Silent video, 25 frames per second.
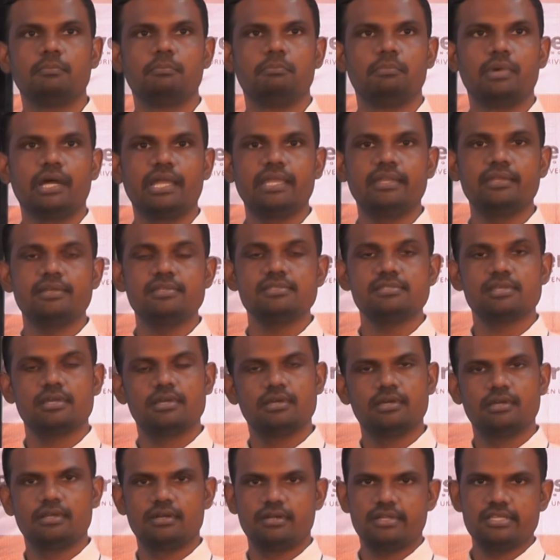minus
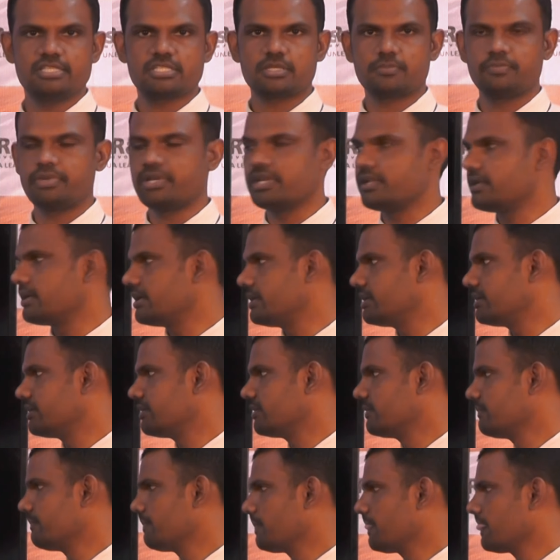risk free return.
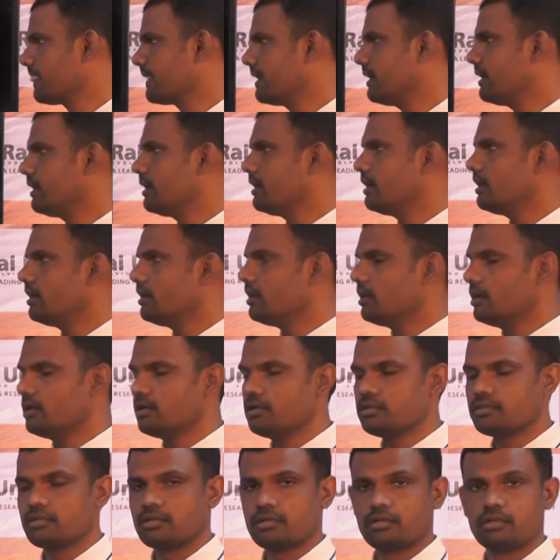
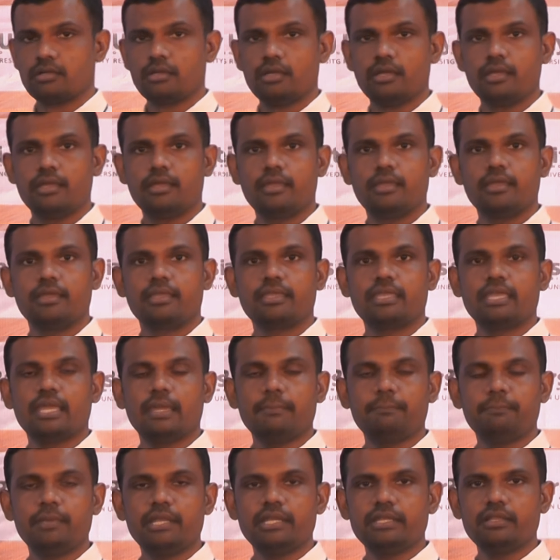Another
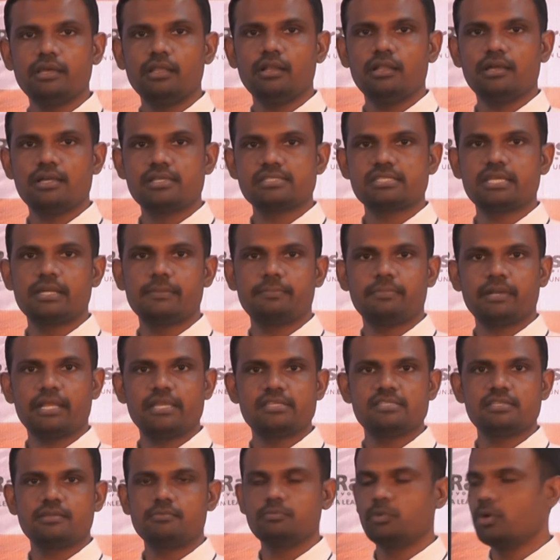capital asset
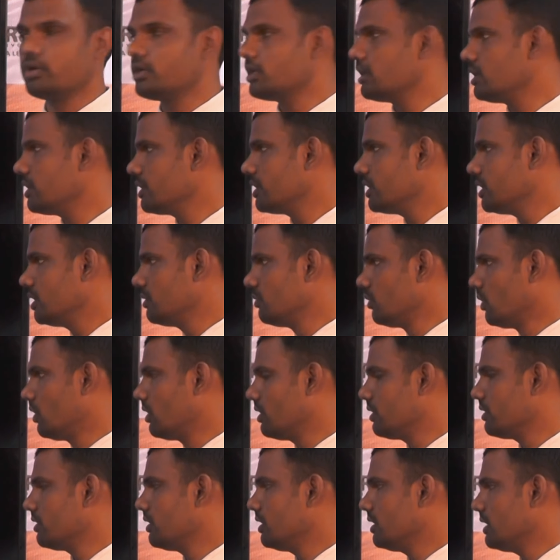pricing model
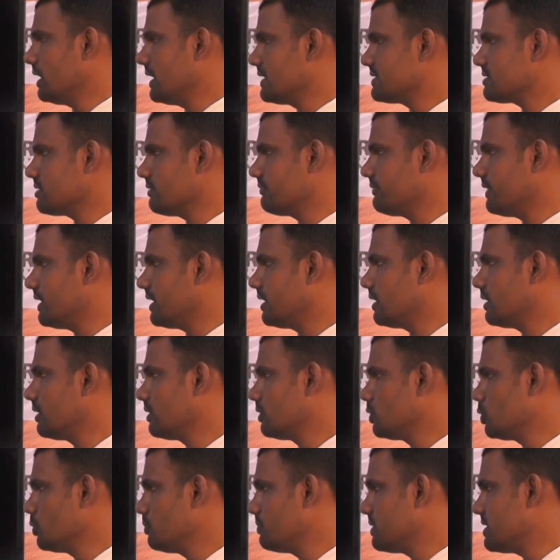evolved as a way
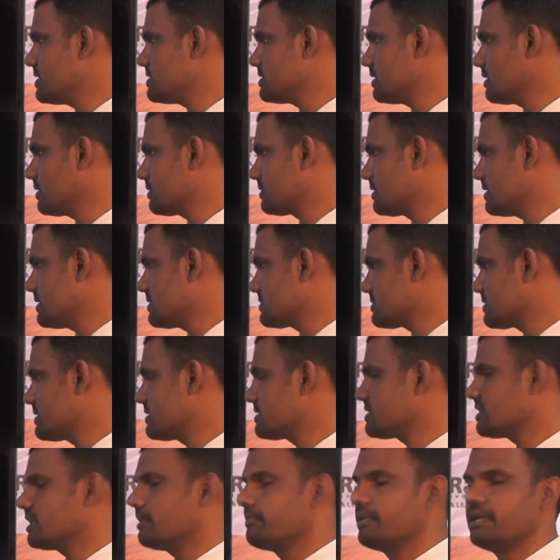to measure the
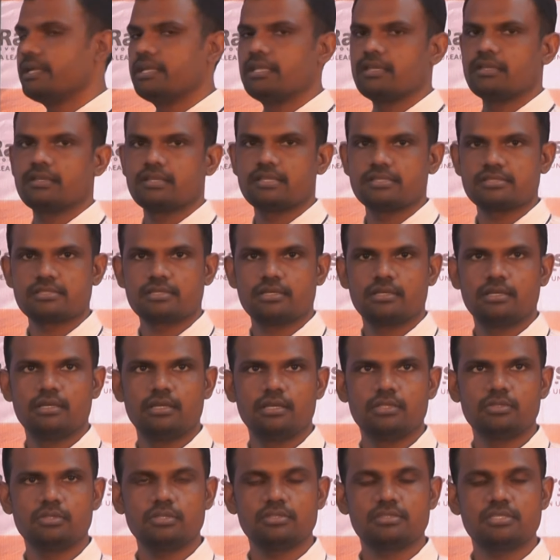systematic risk.
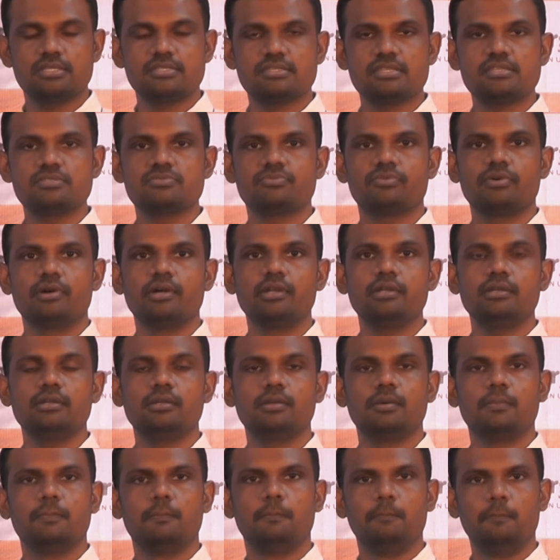So this is one
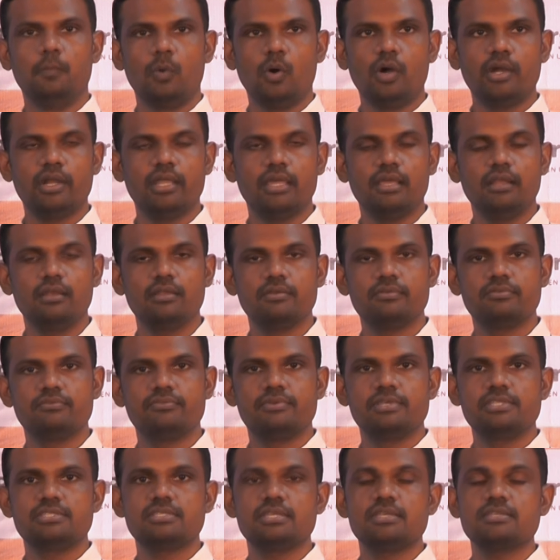model
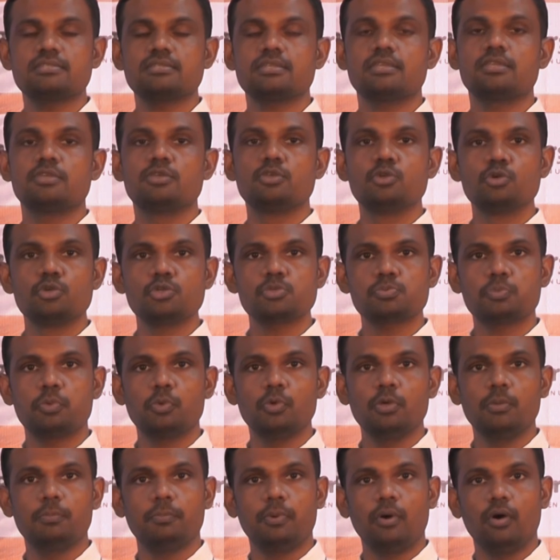which is
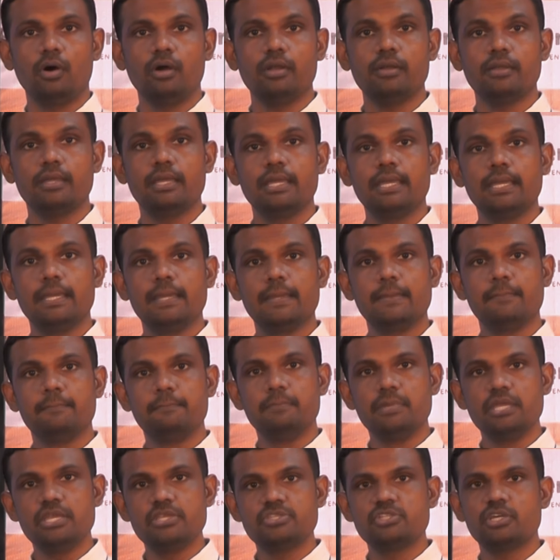useful for
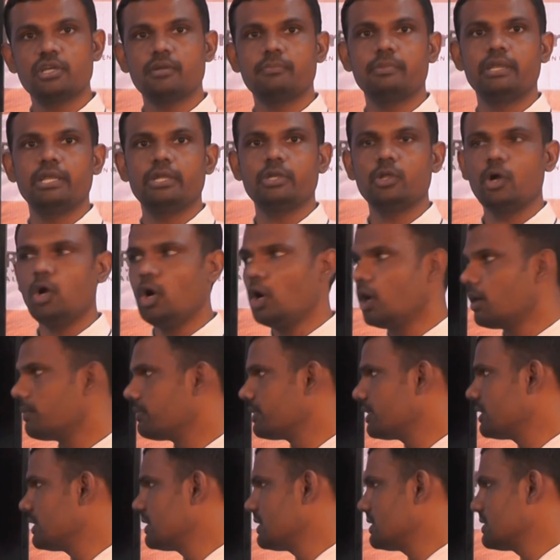measurement of
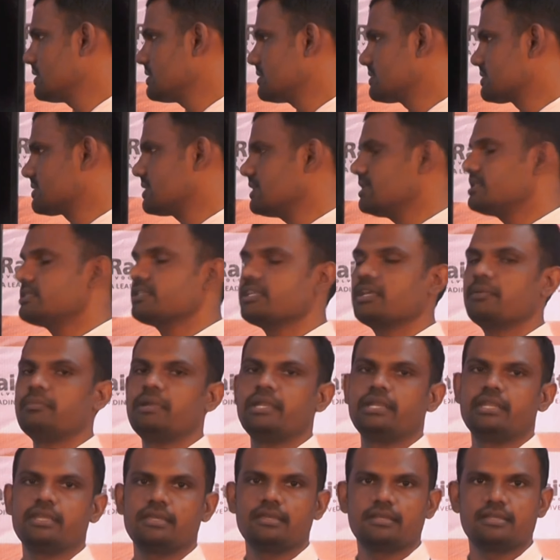
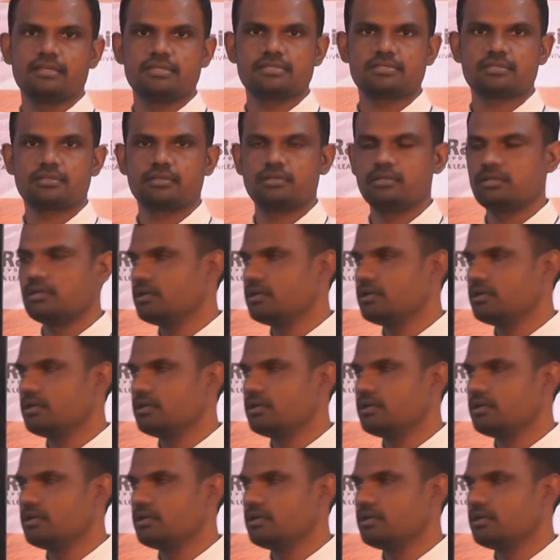systematic risk.